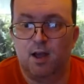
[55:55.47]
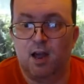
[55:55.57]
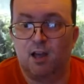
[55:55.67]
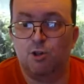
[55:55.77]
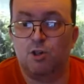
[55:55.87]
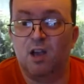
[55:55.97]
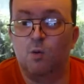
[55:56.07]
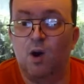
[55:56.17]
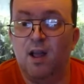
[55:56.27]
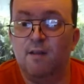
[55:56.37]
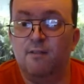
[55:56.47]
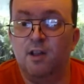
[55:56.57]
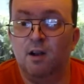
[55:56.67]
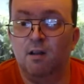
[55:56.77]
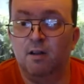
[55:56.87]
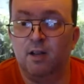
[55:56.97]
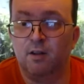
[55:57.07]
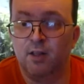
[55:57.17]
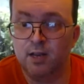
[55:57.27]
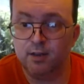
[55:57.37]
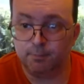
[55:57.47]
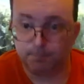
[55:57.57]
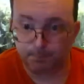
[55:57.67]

Hashtag whatever you like, I think.